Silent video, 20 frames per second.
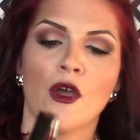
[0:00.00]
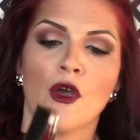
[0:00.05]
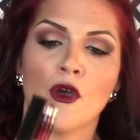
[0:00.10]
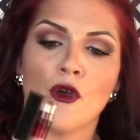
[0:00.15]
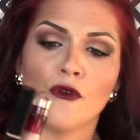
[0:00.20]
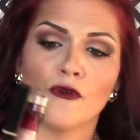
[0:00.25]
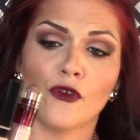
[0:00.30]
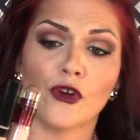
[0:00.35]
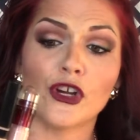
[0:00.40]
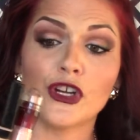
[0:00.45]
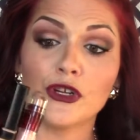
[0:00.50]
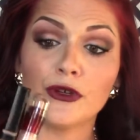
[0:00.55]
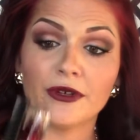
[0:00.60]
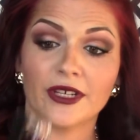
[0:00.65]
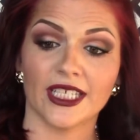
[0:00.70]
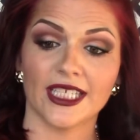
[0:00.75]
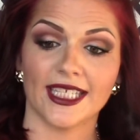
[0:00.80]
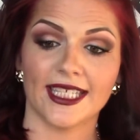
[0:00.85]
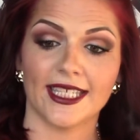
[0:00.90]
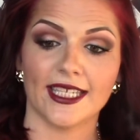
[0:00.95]
for a new
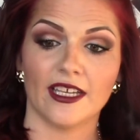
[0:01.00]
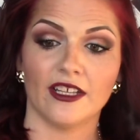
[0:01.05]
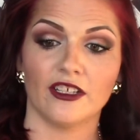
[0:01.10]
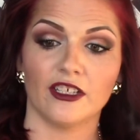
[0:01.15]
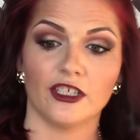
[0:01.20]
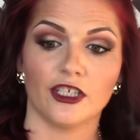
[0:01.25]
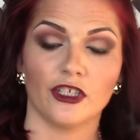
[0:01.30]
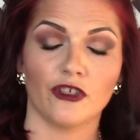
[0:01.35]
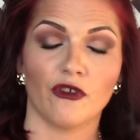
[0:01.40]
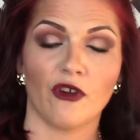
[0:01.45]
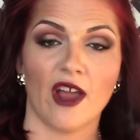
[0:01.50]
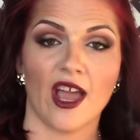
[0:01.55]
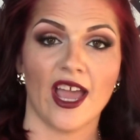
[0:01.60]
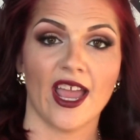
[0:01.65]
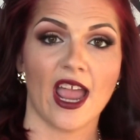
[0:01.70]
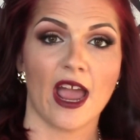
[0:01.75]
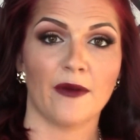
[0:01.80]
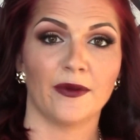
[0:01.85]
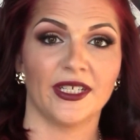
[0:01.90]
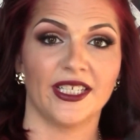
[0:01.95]
concealer to
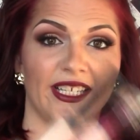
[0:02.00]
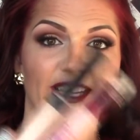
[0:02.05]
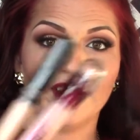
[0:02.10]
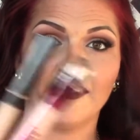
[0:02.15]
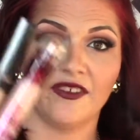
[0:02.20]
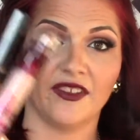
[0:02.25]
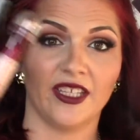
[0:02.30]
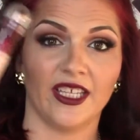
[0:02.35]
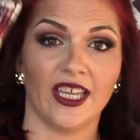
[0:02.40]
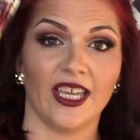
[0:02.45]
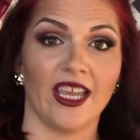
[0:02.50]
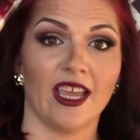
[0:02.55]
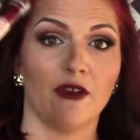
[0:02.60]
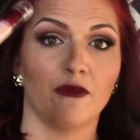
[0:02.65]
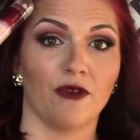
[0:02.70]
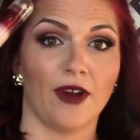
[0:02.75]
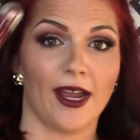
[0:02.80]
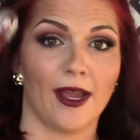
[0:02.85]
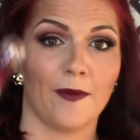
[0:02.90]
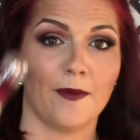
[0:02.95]
try, I would definitely
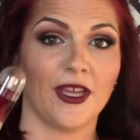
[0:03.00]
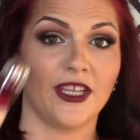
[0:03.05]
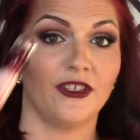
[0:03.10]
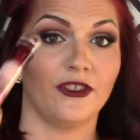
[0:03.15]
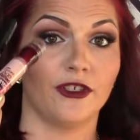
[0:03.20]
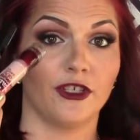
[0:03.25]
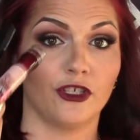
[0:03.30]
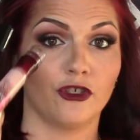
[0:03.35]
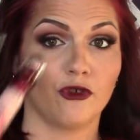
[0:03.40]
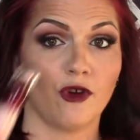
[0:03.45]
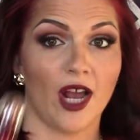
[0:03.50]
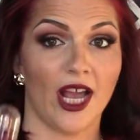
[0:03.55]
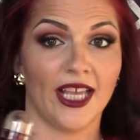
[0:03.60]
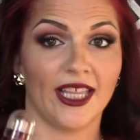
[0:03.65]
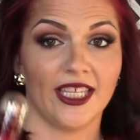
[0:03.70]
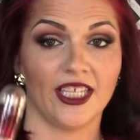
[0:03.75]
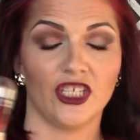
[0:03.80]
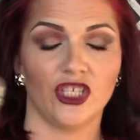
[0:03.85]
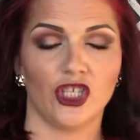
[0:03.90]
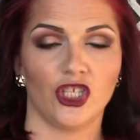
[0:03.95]
recommend you to try
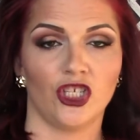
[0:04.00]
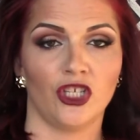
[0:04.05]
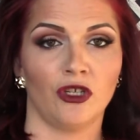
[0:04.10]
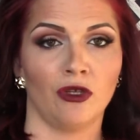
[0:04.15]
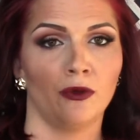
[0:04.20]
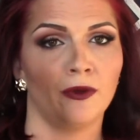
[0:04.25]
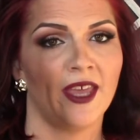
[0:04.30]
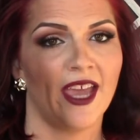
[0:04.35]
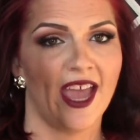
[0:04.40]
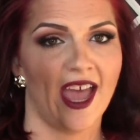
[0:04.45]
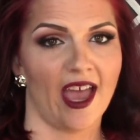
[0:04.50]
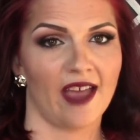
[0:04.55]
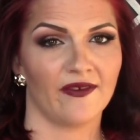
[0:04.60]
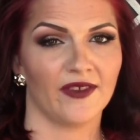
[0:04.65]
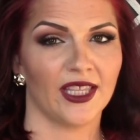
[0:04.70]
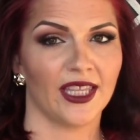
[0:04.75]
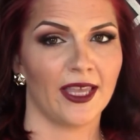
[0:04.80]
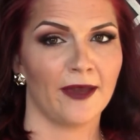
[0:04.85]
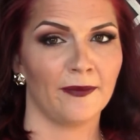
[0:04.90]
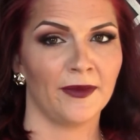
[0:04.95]
these two. They
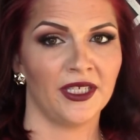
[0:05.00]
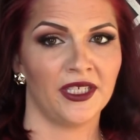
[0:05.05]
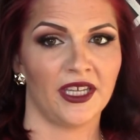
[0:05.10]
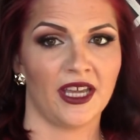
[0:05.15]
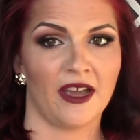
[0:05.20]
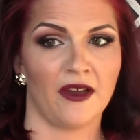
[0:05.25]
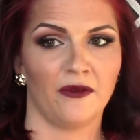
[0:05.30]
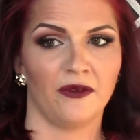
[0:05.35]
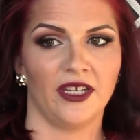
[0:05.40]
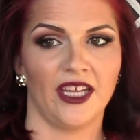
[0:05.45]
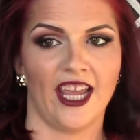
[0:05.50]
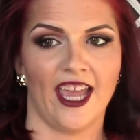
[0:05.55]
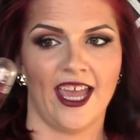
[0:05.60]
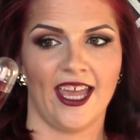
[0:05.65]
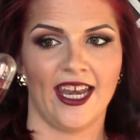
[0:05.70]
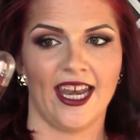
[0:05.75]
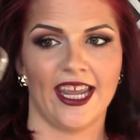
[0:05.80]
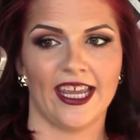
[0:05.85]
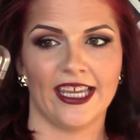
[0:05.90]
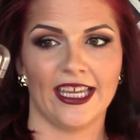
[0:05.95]
haven't let me down
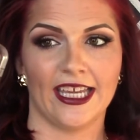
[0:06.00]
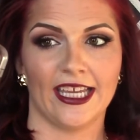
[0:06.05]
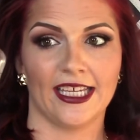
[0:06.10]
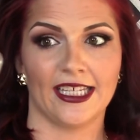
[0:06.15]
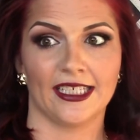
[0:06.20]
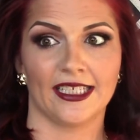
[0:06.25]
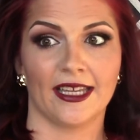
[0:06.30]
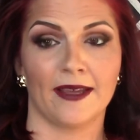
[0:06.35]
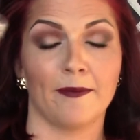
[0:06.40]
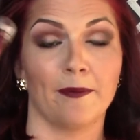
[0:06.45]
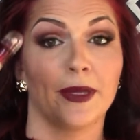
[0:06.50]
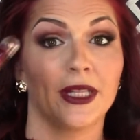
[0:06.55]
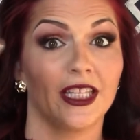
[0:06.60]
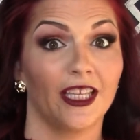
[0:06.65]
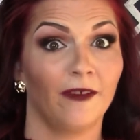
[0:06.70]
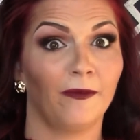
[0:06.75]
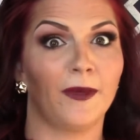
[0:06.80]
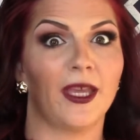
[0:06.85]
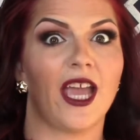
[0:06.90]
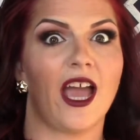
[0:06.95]
yet, and
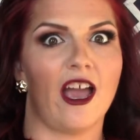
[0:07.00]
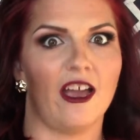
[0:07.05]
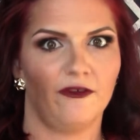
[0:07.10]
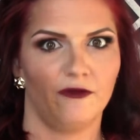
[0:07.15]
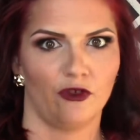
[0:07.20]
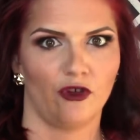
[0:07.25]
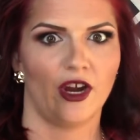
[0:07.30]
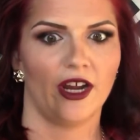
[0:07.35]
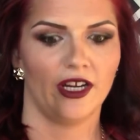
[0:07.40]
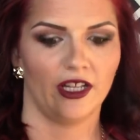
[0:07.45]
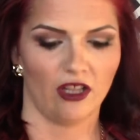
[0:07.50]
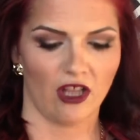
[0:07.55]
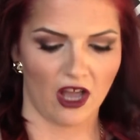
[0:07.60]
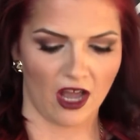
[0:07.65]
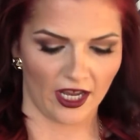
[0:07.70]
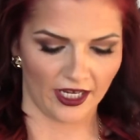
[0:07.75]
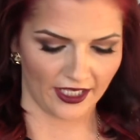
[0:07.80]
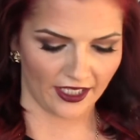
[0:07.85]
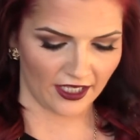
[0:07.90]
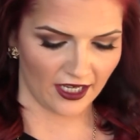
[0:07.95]
believe me, I've tried a
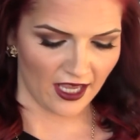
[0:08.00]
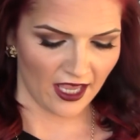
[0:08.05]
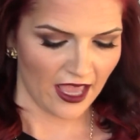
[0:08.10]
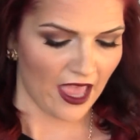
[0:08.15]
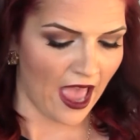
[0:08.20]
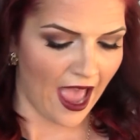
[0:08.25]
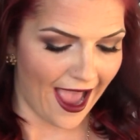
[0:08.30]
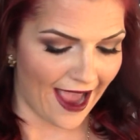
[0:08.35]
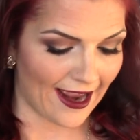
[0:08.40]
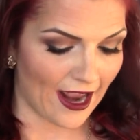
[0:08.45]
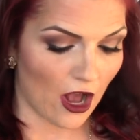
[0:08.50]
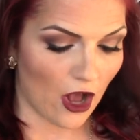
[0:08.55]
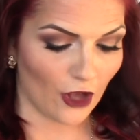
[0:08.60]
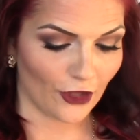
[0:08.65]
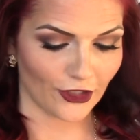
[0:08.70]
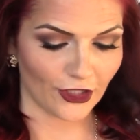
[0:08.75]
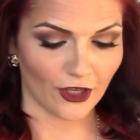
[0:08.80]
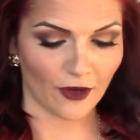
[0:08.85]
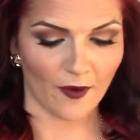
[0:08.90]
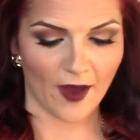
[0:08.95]
lot. I
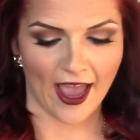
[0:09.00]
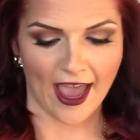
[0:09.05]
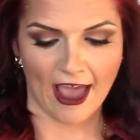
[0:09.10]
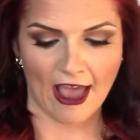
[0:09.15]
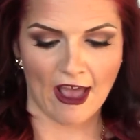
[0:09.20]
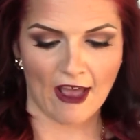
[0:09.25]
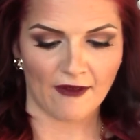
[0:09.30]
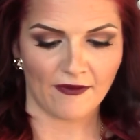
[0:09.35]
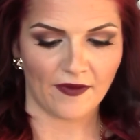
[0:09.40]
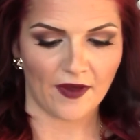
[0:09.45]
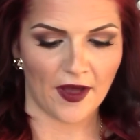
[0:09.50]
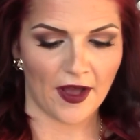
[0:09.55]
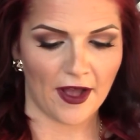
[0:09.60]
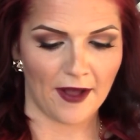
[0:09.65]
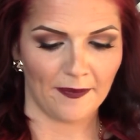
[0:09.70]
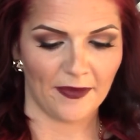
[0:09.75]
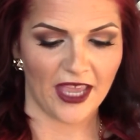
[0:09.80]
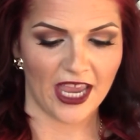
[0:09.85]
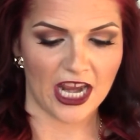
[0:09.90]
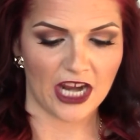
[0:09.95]
also have
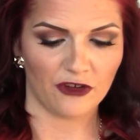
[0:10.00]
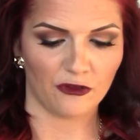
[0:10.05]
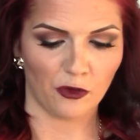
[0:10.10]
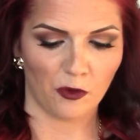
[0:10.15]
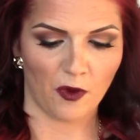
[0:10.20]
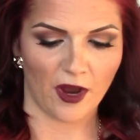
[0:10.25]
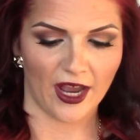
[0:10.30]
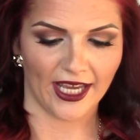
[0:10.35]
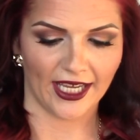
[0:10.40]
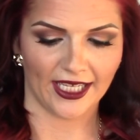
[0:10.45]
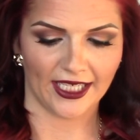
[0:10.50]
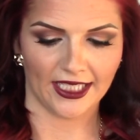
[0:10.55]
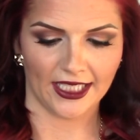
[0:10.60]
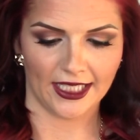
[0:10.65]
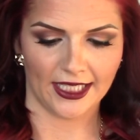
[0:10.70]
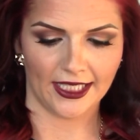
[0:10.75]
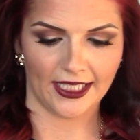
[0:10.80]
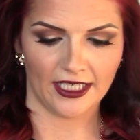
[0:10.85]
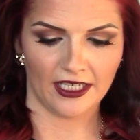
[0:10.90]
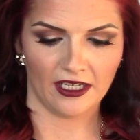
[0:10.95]
the Adrian Wine
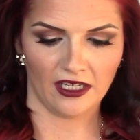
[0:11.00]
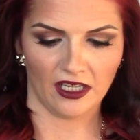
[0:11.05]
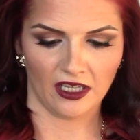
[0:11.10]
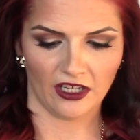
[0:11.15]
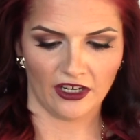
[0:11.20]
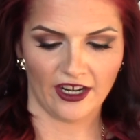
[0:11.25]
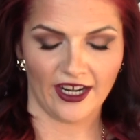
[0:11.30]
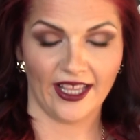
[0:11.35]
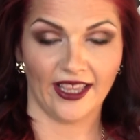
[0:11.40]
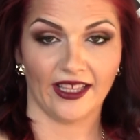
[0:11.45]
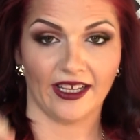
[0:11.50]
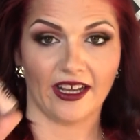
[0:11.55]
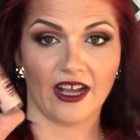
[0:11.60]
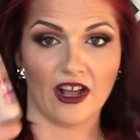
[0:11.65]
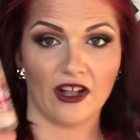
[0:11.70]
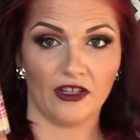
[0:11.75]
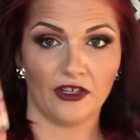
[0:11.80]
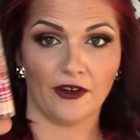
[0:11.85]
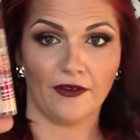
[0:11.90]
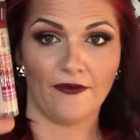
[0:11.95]
concealer in the
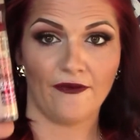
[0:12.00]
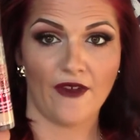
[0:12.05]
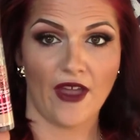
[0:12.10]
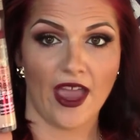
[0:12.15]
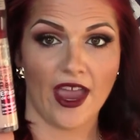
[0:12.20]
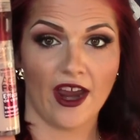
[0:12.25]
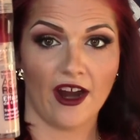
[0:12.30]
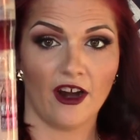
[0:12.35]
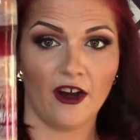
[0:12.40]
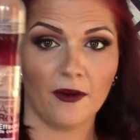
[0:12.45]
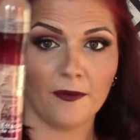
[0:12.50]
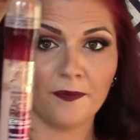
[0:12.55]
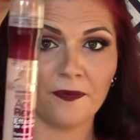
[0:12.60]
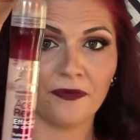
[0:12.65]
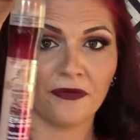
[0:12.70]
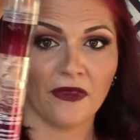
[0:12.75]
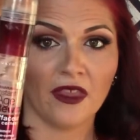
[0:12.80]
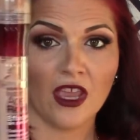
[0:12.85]
color Fair.